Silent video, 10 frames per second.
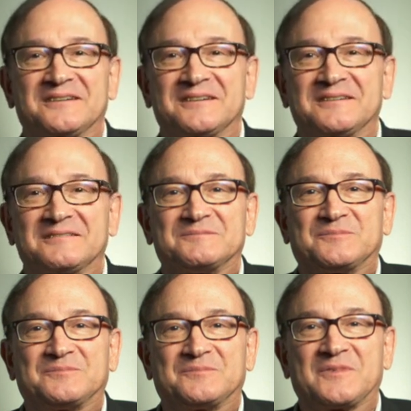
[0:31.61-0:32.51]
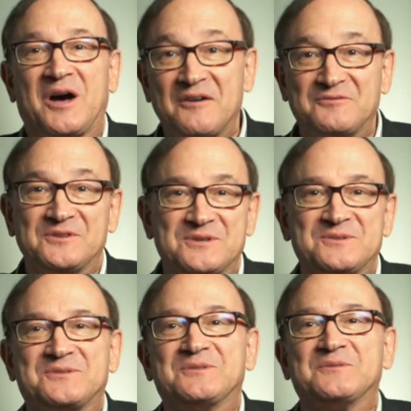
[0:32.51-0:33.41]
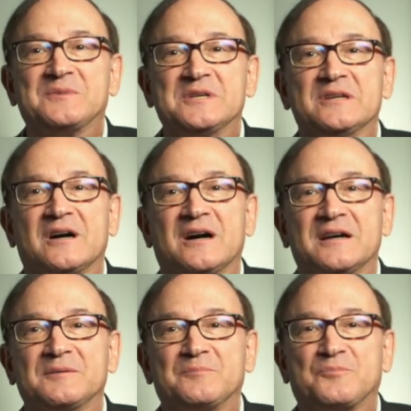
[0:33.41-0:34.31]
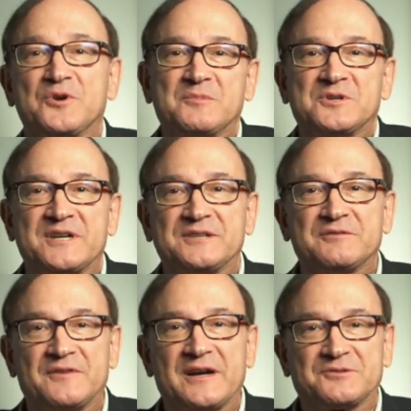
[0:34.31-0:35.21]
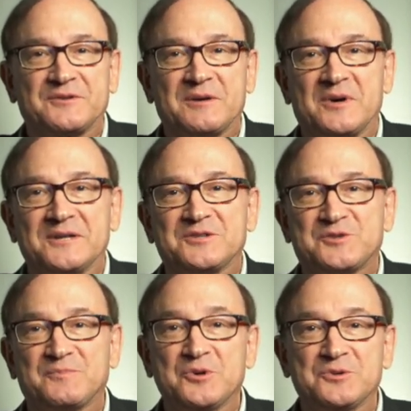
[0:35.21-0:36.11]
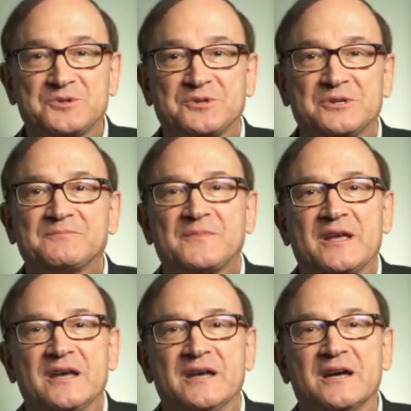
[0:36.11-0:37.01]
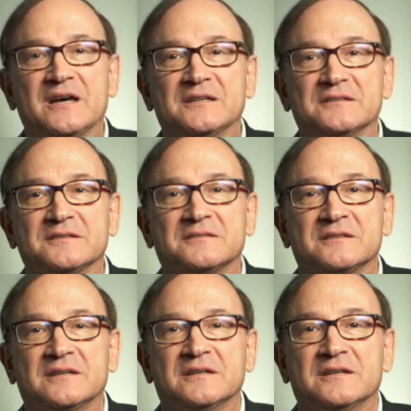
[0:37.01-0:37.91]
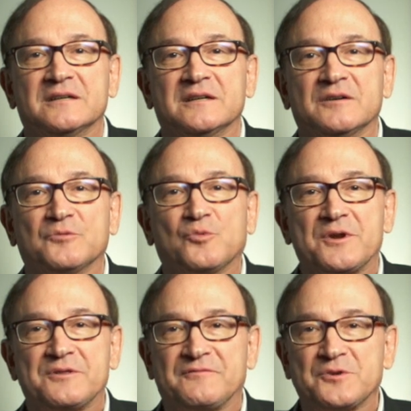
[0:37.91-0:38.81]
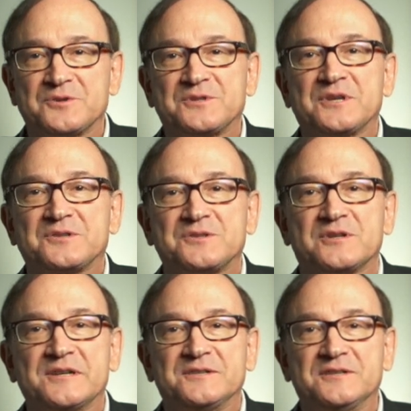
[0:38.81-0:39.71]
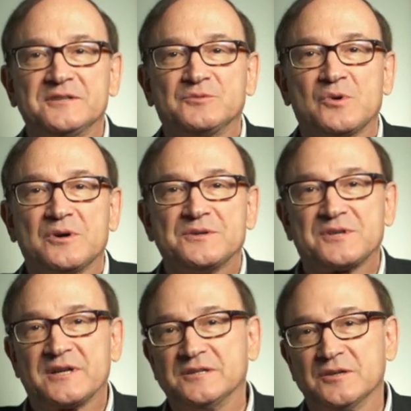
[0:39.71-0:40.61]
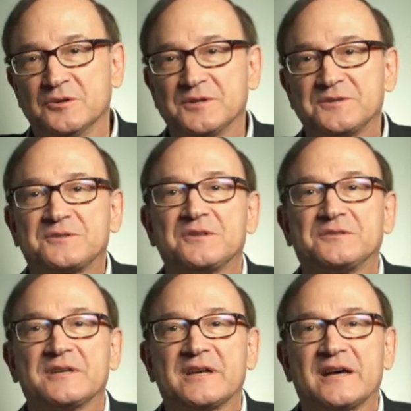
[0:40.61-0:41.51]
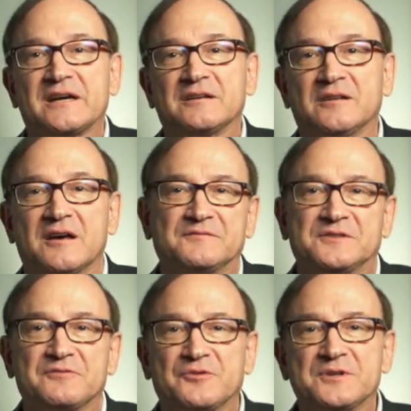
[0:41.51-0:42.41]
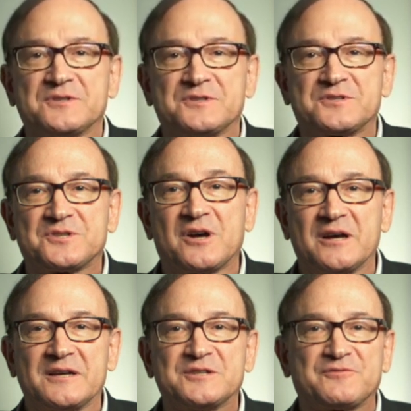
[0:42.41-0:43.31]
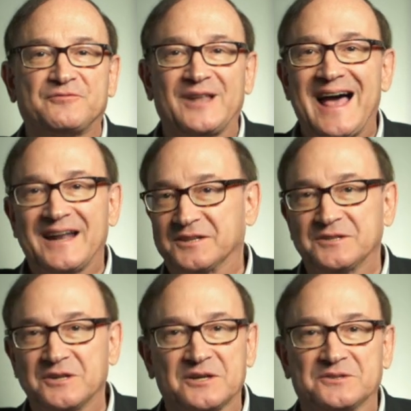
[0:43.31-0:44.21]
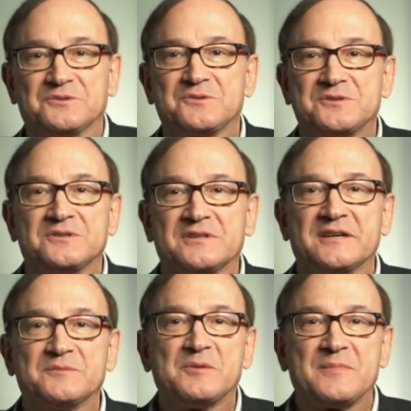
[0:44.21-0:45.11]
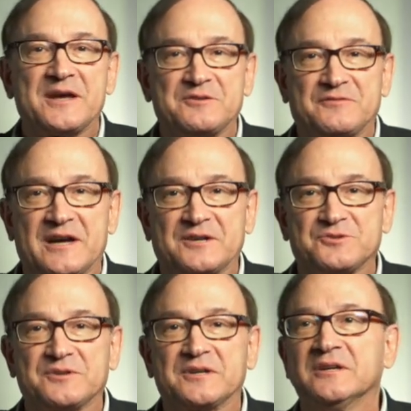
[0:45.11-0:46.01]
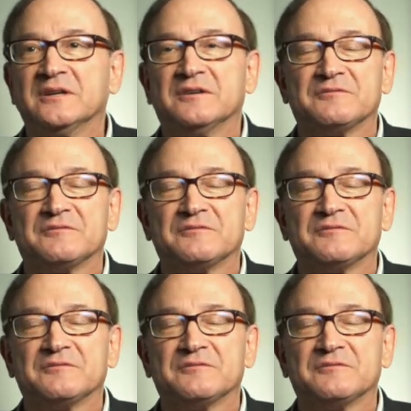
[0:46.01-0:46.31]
of confidence in me, I pretty much had the factory at my disposal. And one of the first things that I did was I noticed that they had a lot of different size flat conductors that they had been manufacturing